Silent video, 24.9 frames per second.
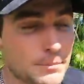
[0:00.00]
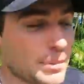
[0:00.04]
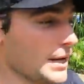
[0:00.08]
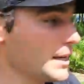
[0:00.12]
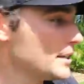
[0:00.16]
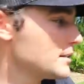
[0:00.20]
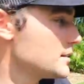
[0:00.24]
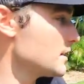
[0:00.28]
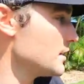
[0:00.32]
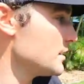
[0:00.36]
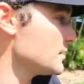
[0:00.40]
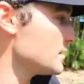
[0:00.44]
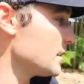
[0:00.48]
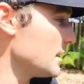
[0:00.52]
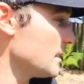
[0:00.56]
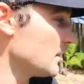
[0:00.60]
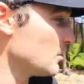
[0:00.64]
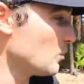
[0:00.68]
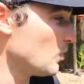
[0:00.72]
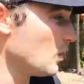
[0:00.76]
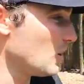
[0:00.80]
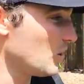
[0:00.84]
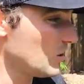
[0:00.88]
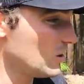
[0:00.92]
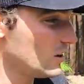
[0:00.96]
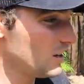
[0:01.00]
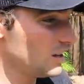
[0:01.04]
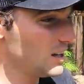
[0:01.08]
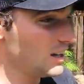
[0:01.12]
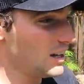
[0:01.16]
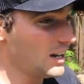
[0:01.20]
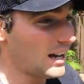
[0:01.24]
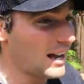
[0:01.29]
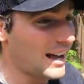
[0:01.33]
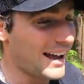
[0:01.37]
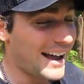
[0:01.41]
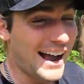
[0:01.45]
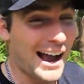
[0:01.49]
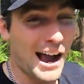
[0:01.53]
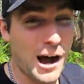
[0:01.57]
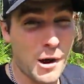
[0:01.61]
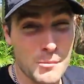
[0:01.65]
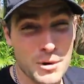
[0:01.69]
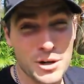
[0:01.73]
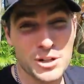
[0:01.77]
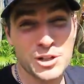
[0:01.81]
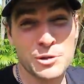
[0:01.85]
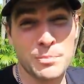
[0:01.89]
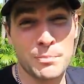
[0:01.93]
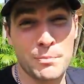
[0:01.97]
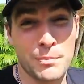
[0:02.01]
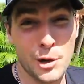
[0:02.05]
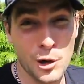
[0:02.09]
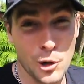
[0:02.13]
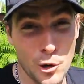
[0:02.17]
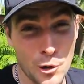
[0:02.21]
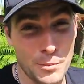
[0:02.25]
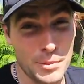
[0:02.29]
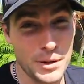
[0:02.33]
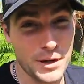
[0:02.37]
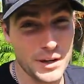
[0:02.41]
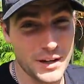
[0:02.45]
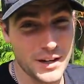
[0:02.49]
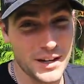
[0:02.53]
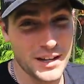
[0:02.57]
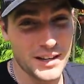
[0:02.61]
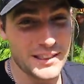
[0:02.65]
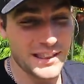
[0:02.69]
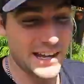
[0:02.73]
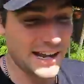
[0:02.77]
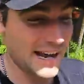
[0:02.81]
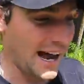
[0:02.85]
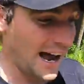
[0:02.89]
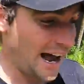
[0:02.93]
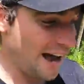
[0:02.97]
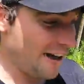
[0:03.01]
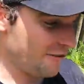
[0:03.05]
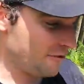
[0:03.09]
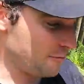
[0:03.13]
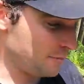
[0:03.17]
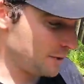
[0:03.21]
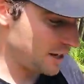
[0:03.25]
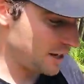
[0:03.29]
basis, and well, how much poop they have,